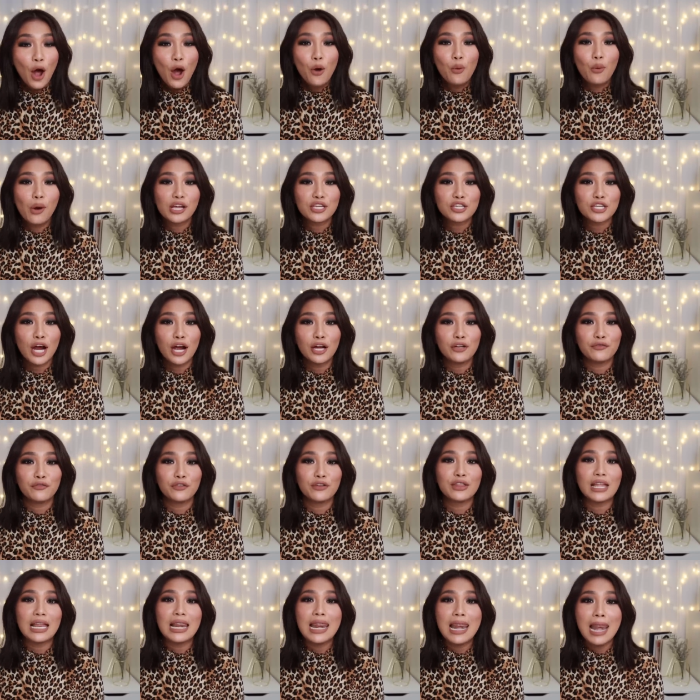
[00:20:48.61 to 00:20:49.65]
Watch out
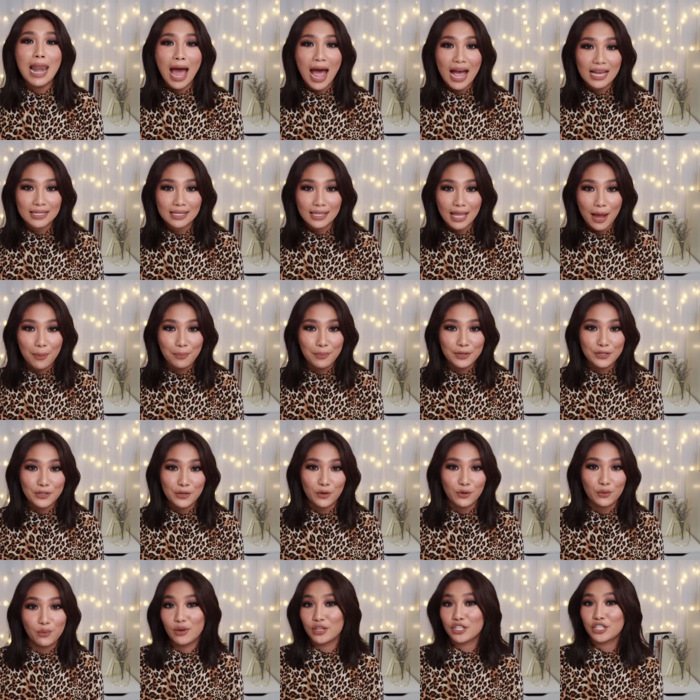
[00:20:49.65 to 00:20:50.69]
for the last
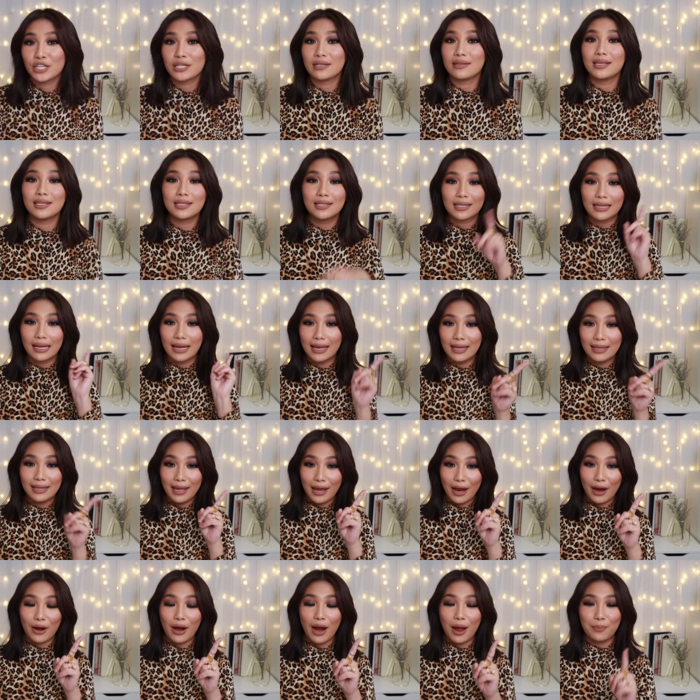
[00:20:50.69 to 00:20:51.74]
episode, which is the
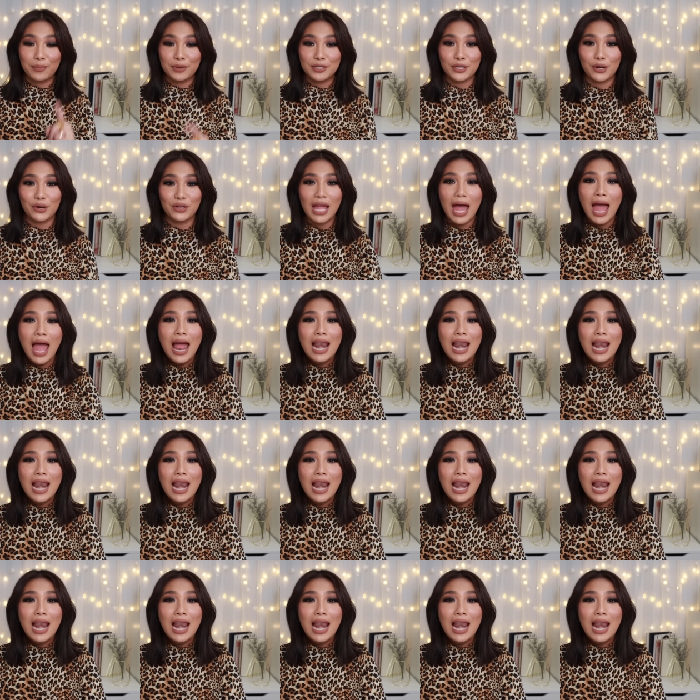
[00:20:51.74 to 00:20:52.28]
skincare episode.